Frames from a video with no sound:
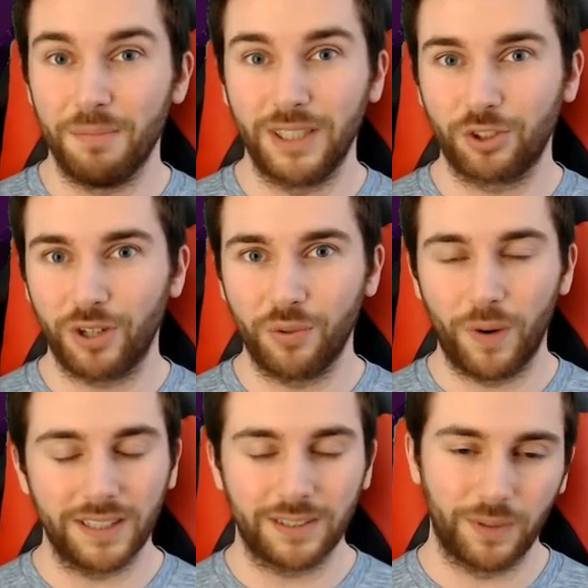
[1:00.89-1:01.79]
a mystery
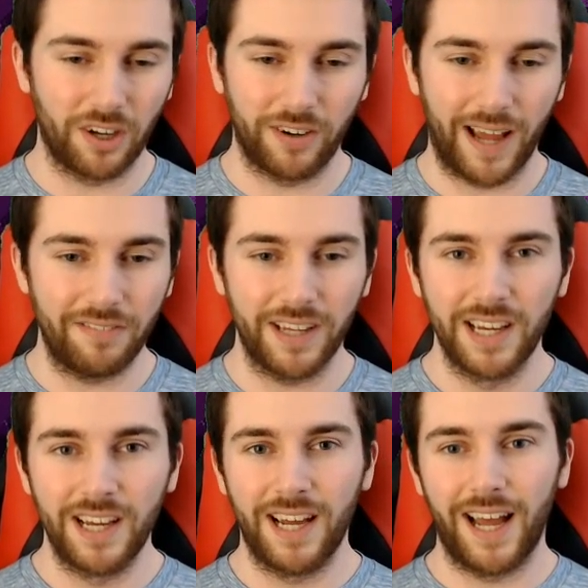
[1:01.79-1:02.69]
to us. We don't have it.
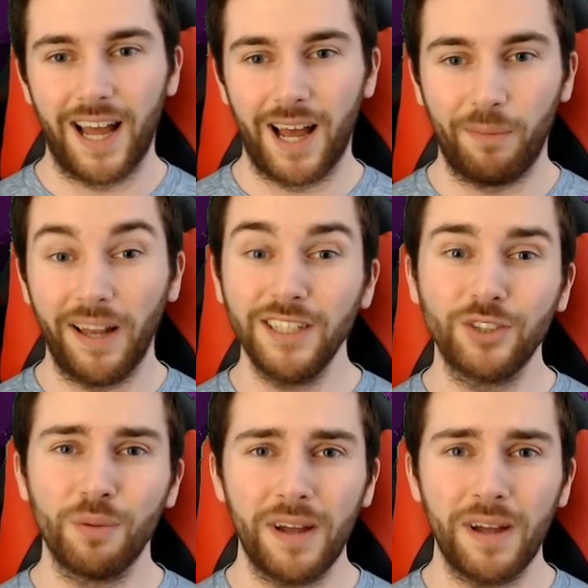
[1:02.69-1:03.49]
Um, and let's talk